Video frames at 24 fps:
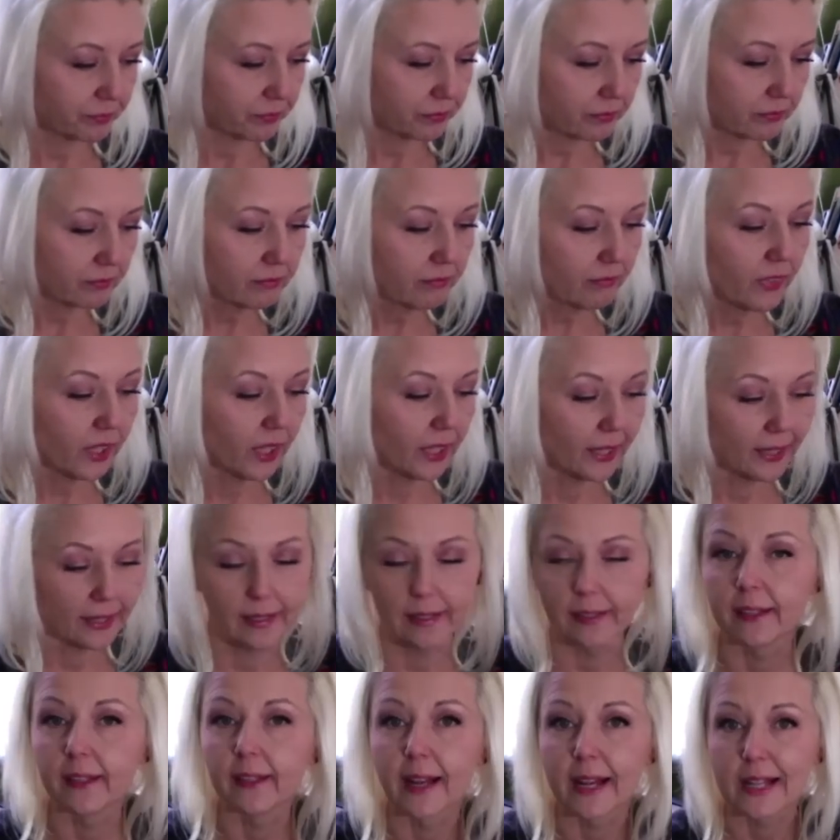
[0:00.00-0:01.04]

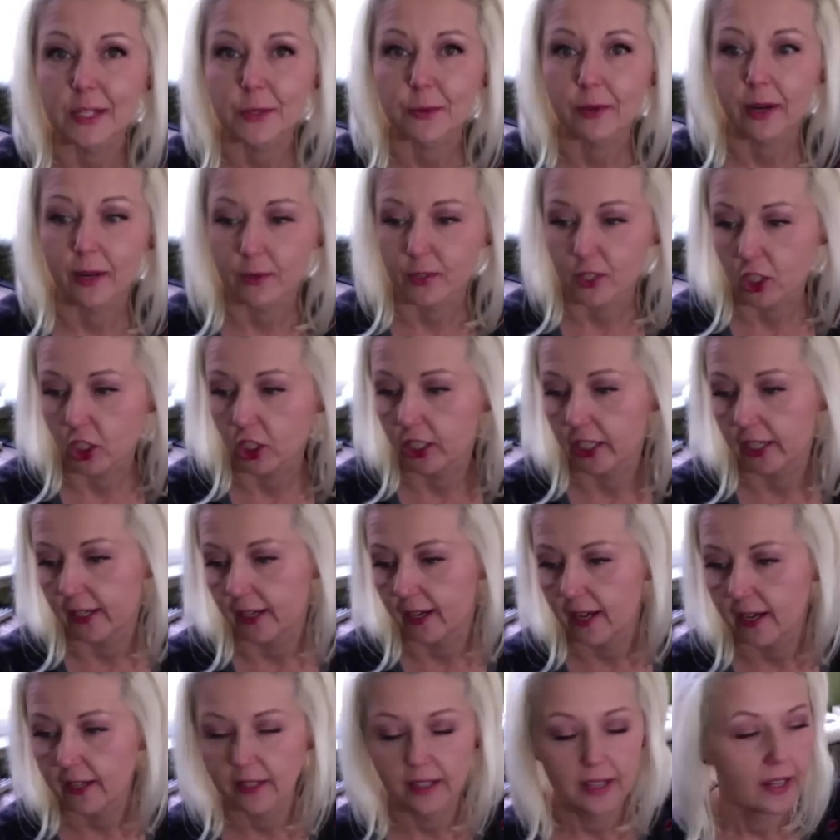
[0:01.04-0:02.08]
And that's what I was looking
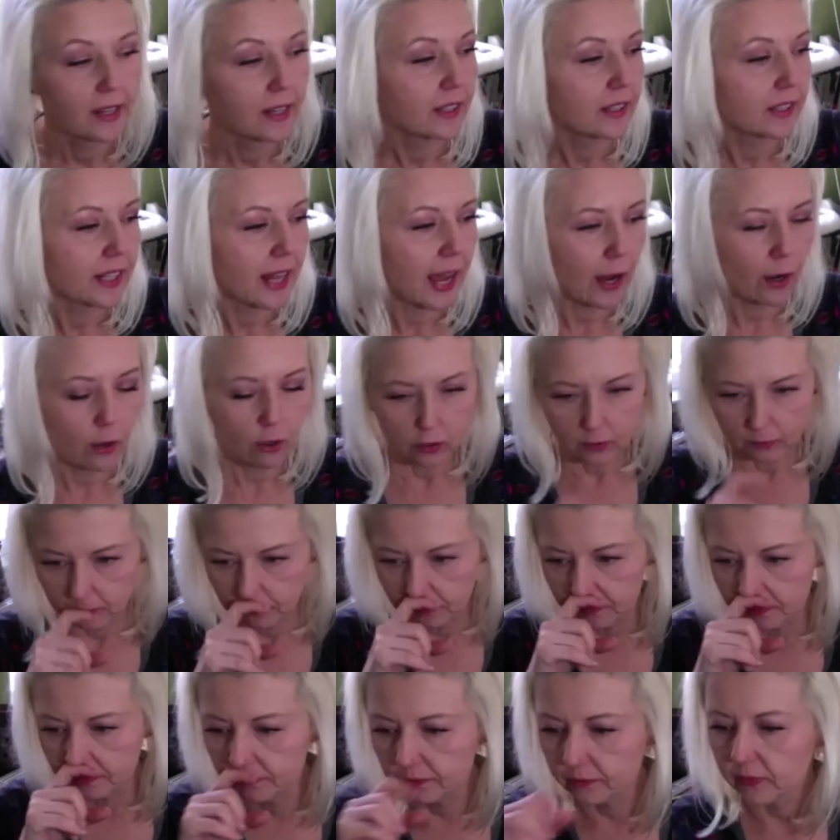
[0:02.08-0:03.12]
at. Now,
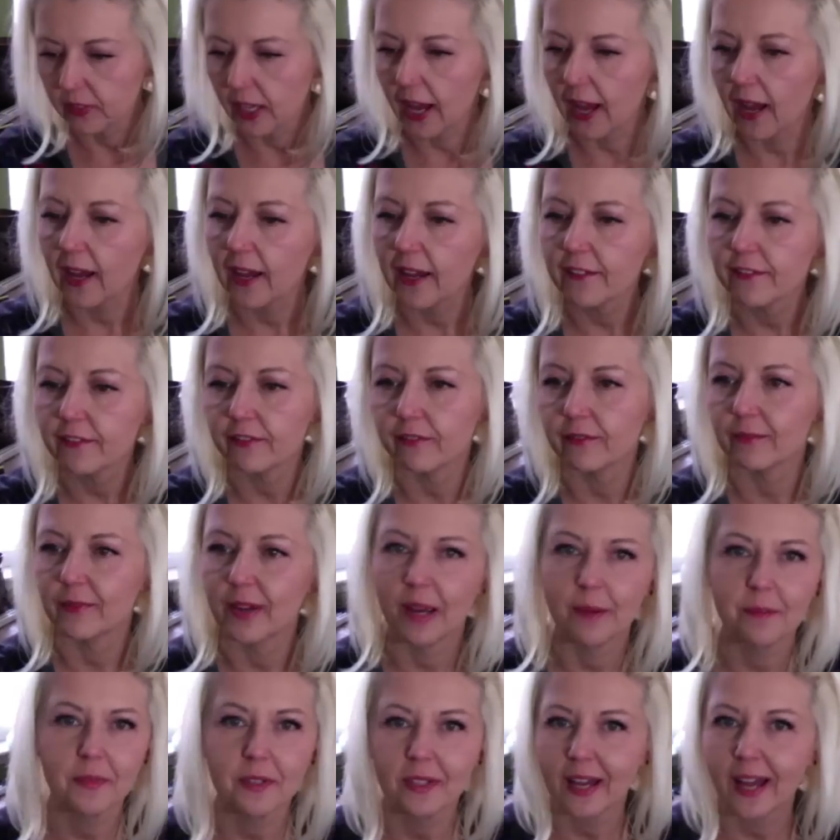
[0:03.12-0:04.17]
I
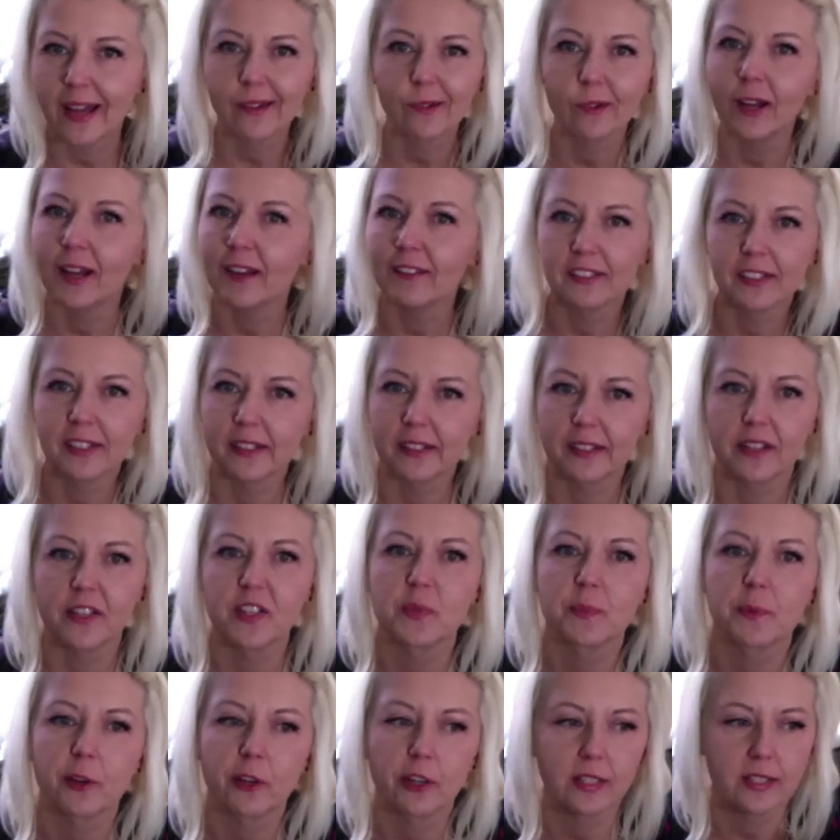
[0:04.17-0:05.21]
don't have a lot of
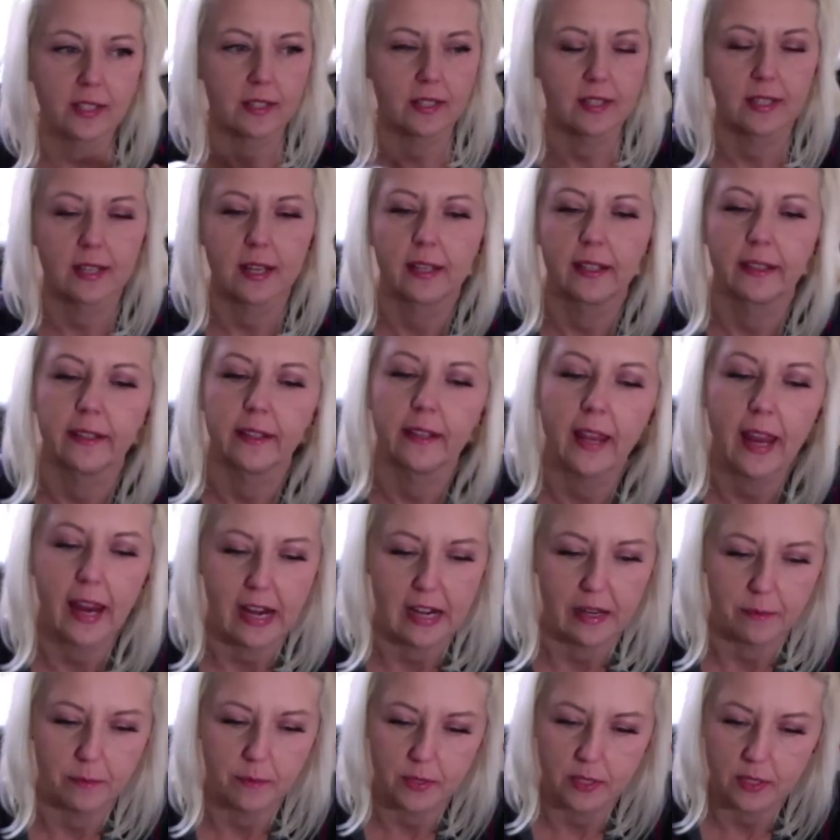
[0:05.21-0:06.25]
experience at selling
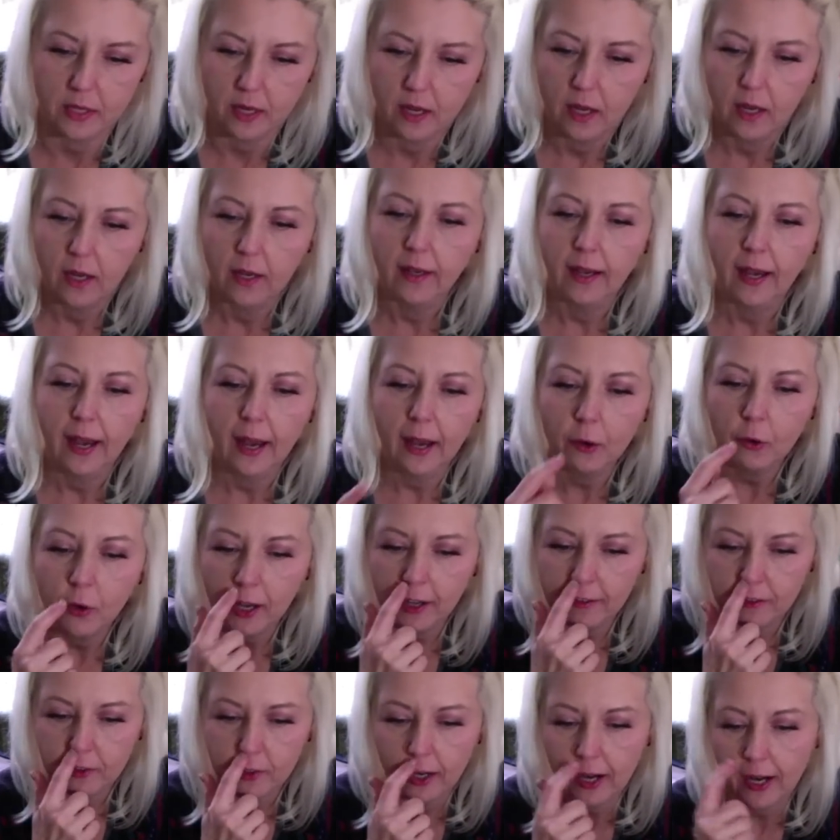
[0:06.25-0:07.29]
games.
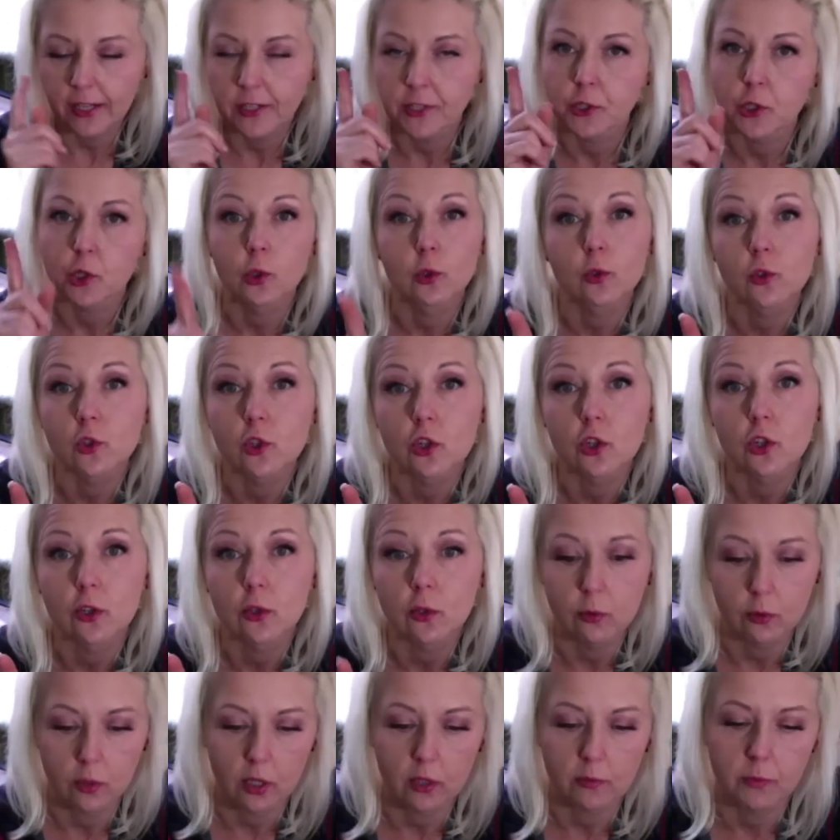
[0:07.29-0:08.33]
However, I sold
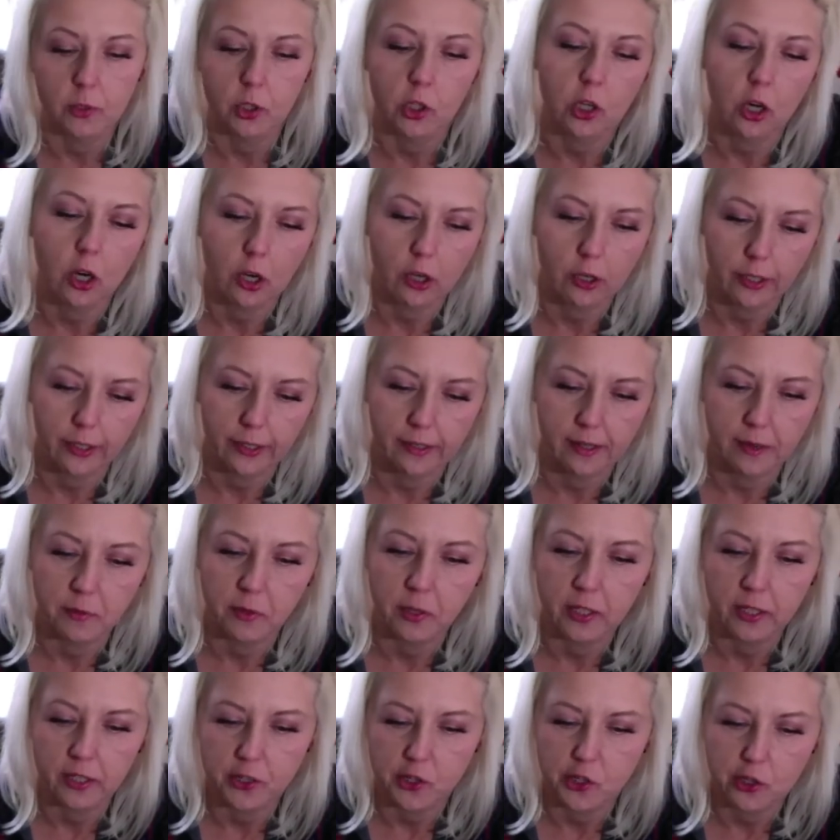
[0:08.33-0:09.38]
two on Mercari, and I'm
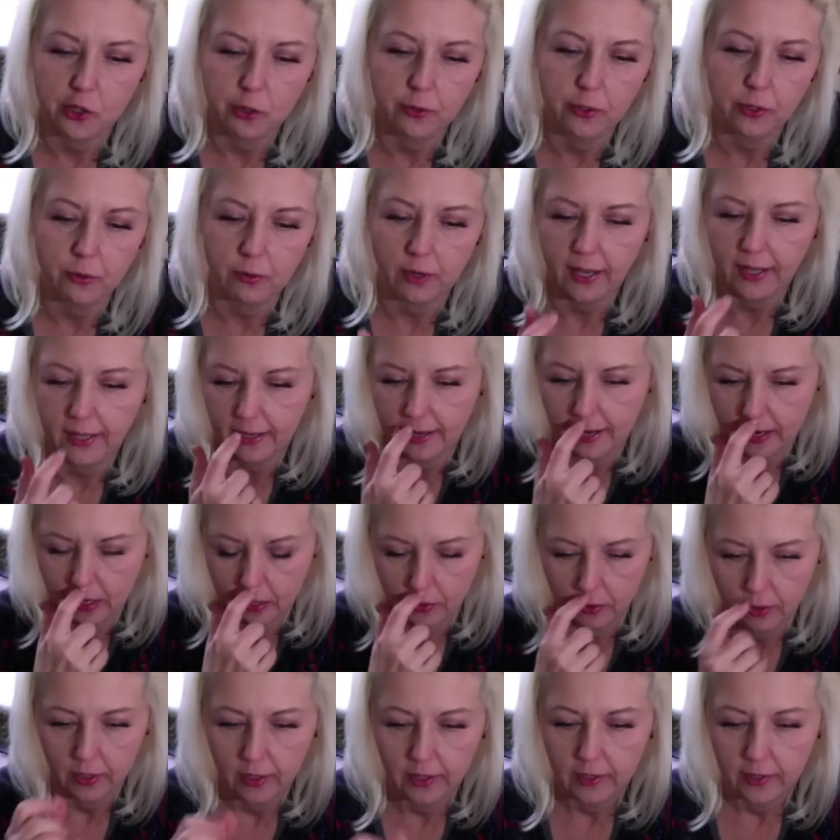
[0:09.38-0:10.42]
going to show you right
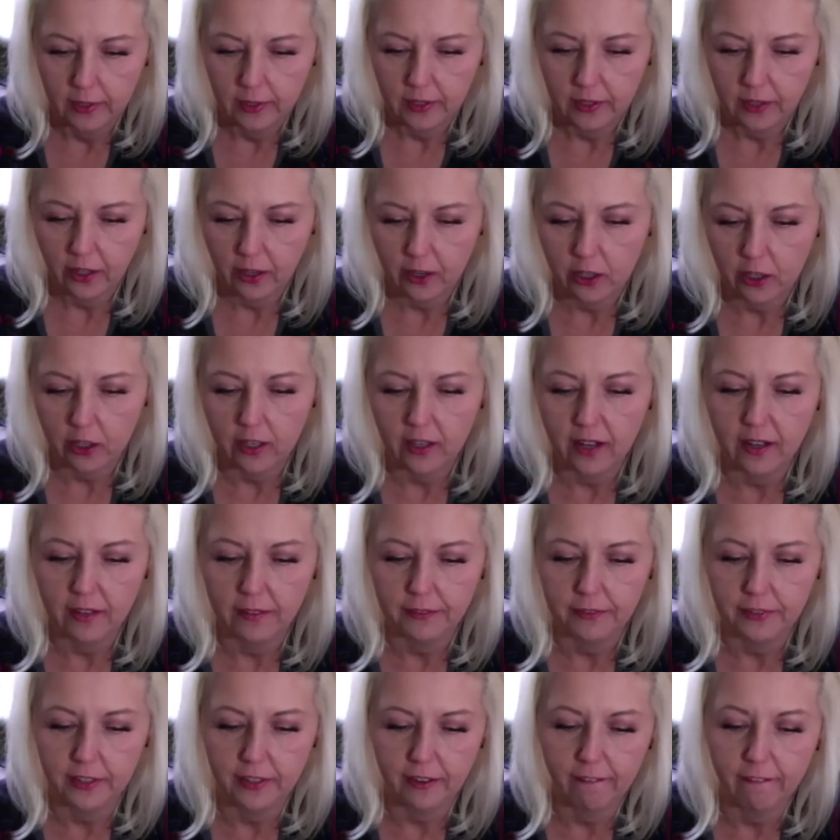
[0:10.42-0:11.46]
now. They're
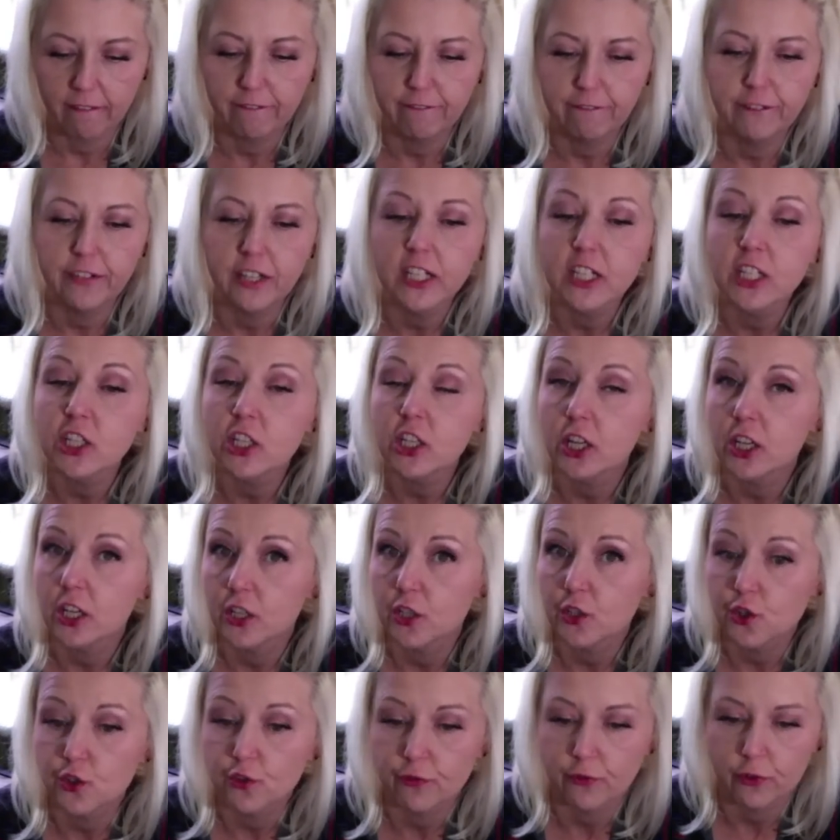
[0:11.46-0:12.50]
of the
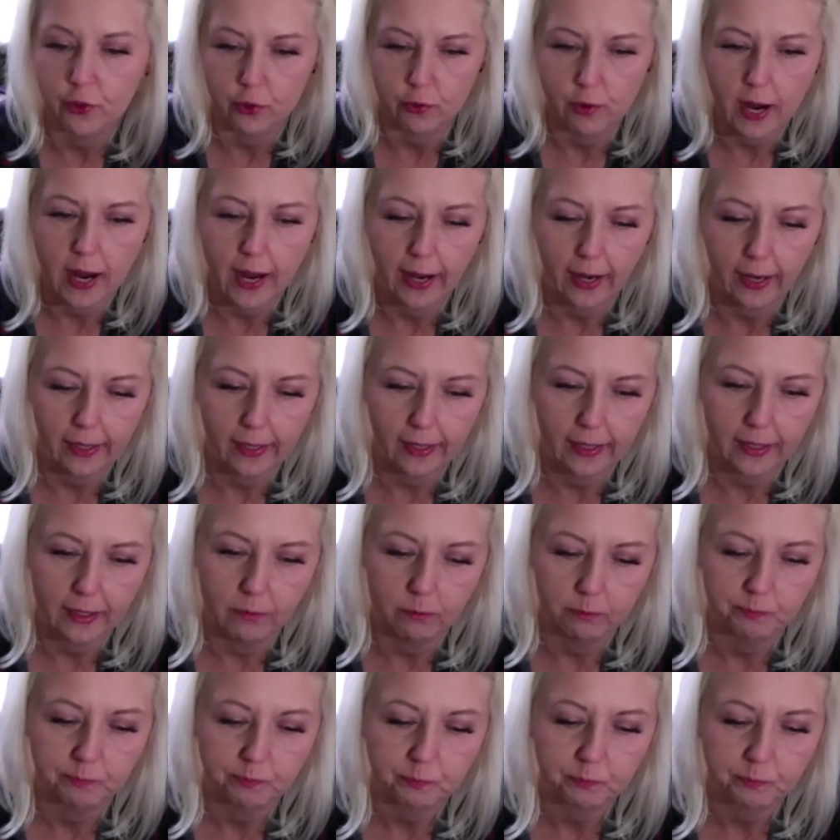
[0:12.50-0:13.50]
vintage variety.